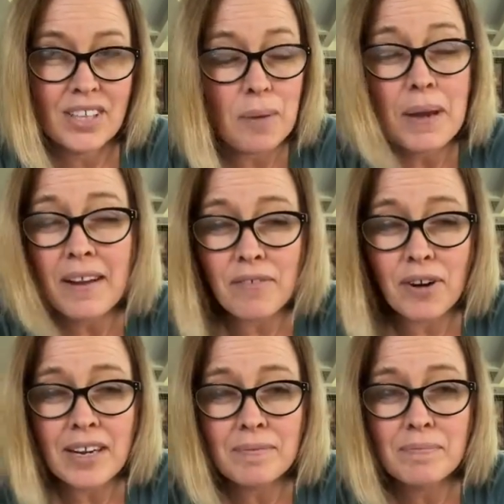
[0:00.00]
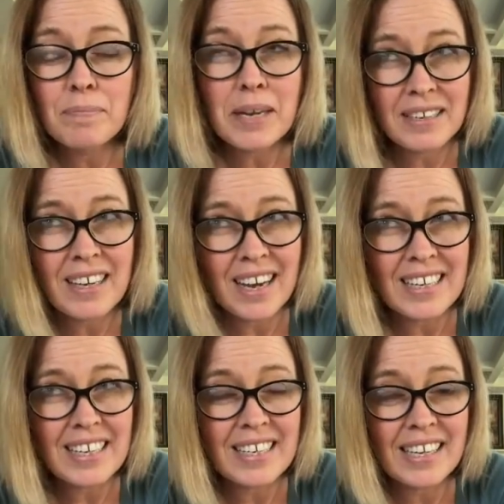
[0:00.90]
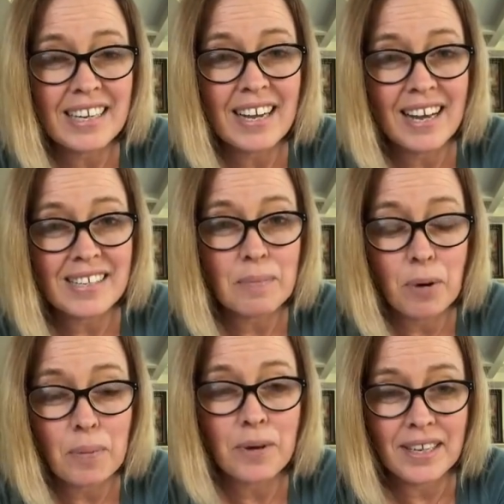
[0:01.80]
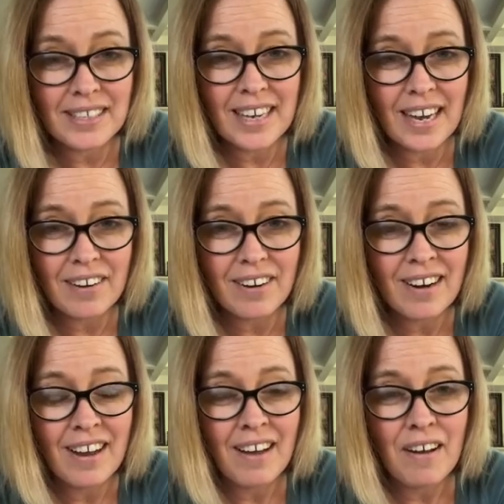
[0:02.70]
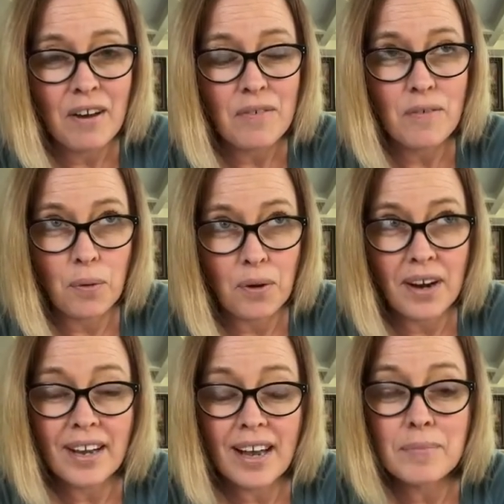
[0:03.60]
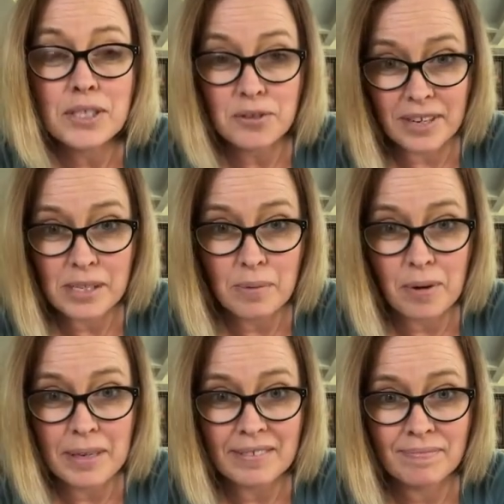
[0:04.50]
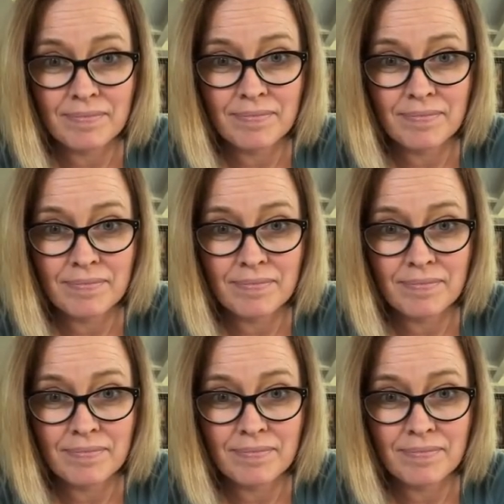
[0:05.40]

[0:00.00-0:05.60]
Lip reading: not pay for it, but I needed it as a purple indicator for a chemistry experiment.